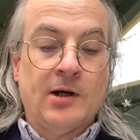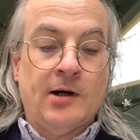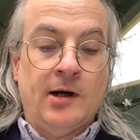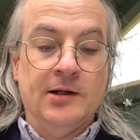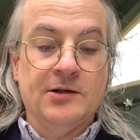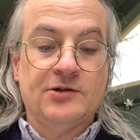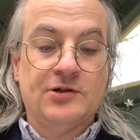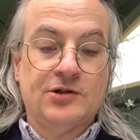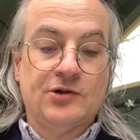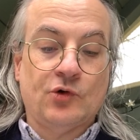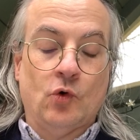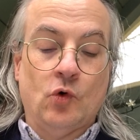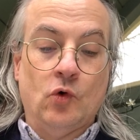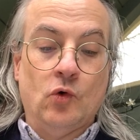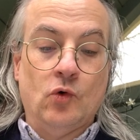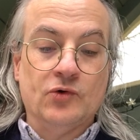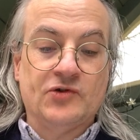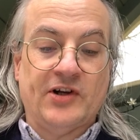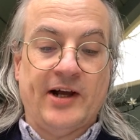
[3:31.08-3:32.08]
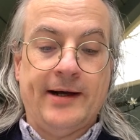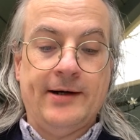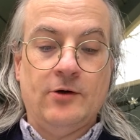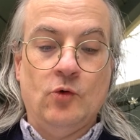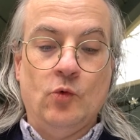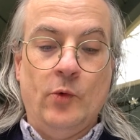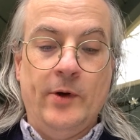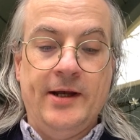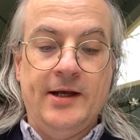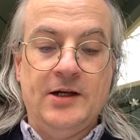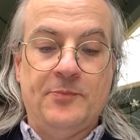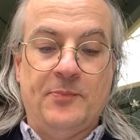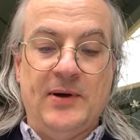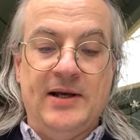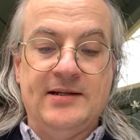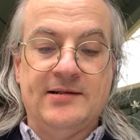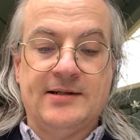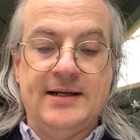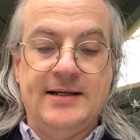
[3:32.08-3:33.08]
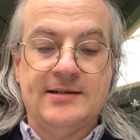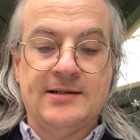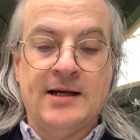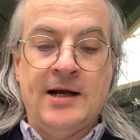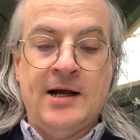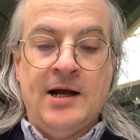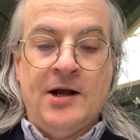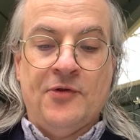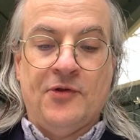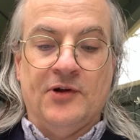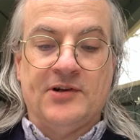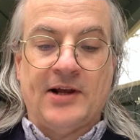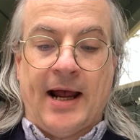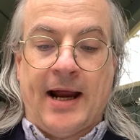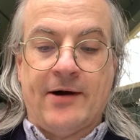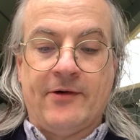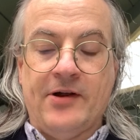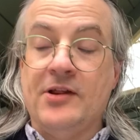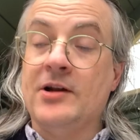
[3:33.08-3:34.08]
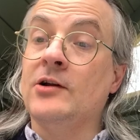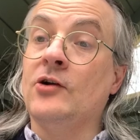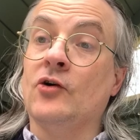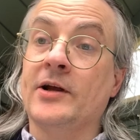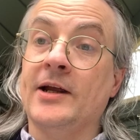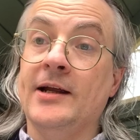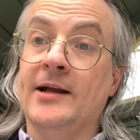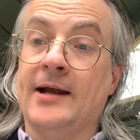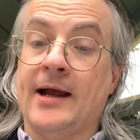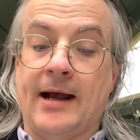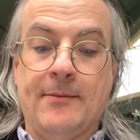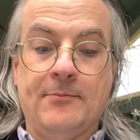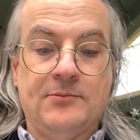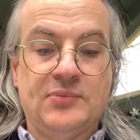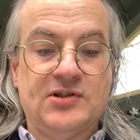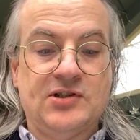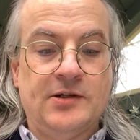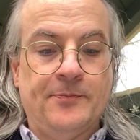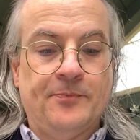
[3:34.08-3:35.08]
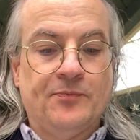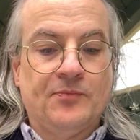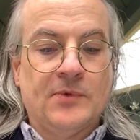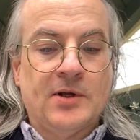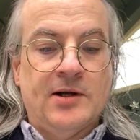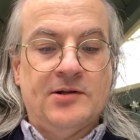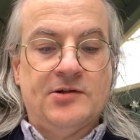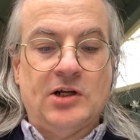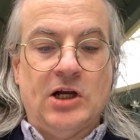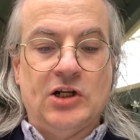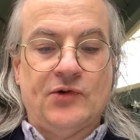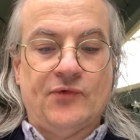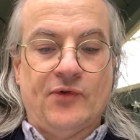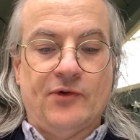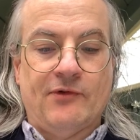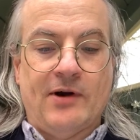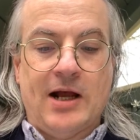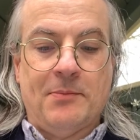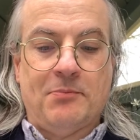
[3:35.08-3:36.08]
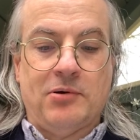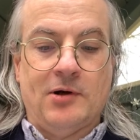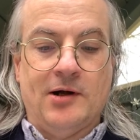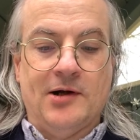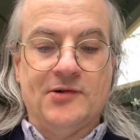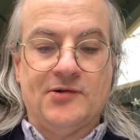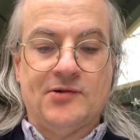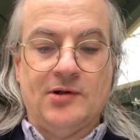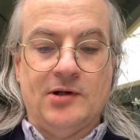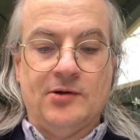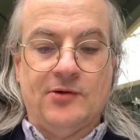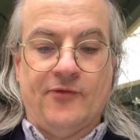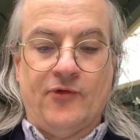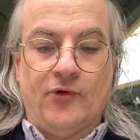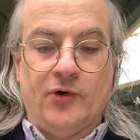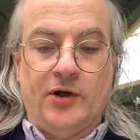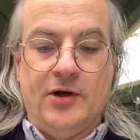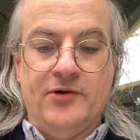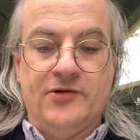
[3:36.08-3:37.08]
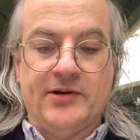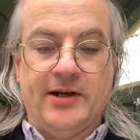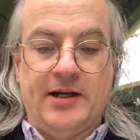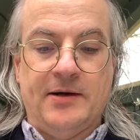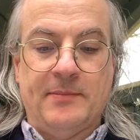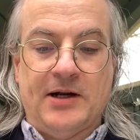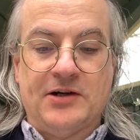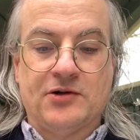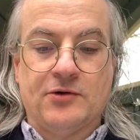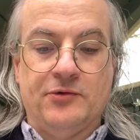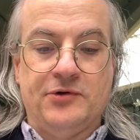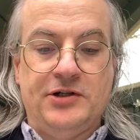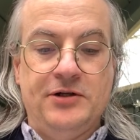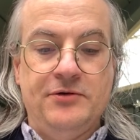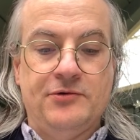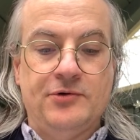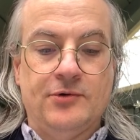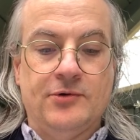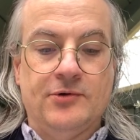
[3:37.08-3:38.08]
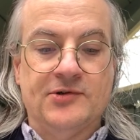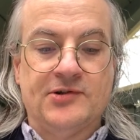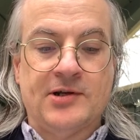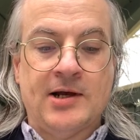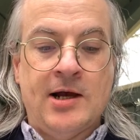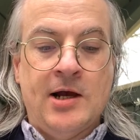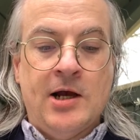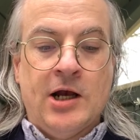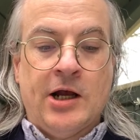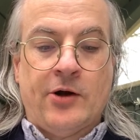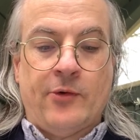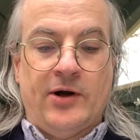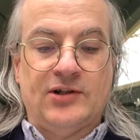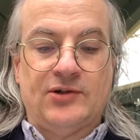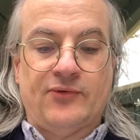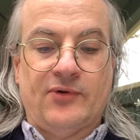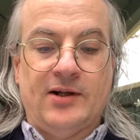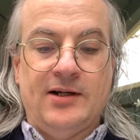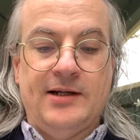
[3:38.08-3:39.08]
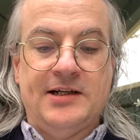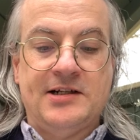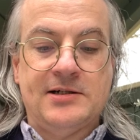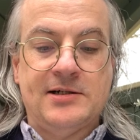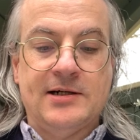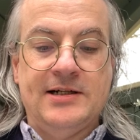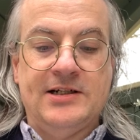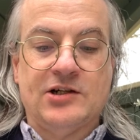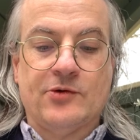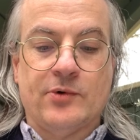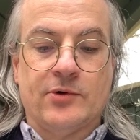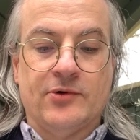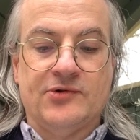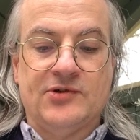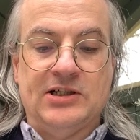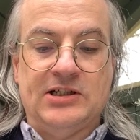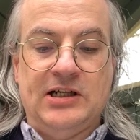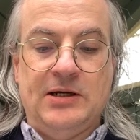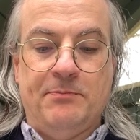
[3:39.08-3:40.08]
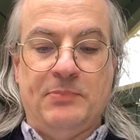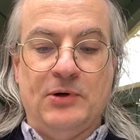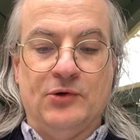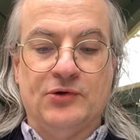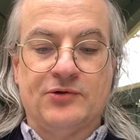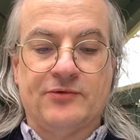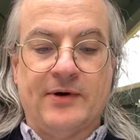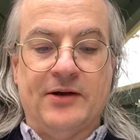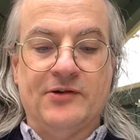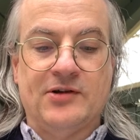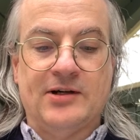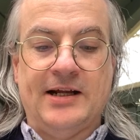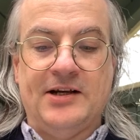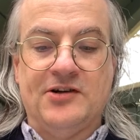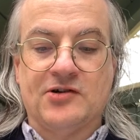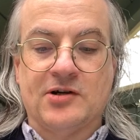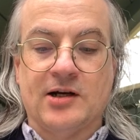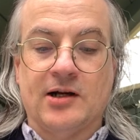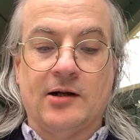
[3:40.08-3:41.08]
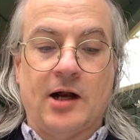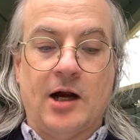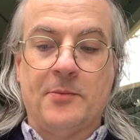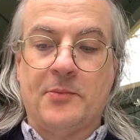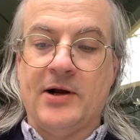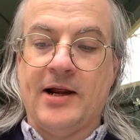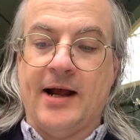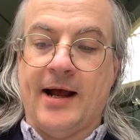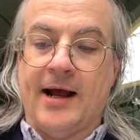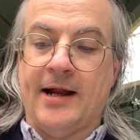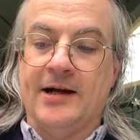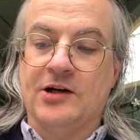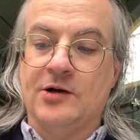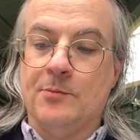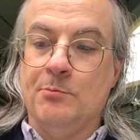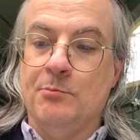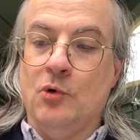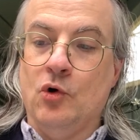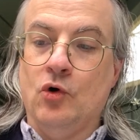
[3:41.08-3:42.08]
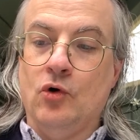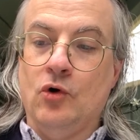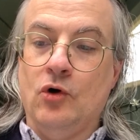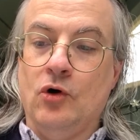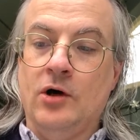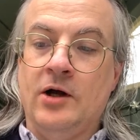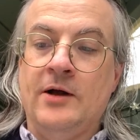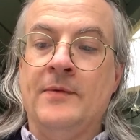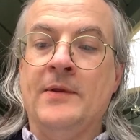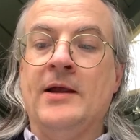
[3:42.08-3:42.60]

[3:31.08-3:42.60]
hunt tall tale weird beasties that harry the logging camps, search for rare plants for use in magical dew draws, quest for the legendary squirrel city built around an ancient library, and more.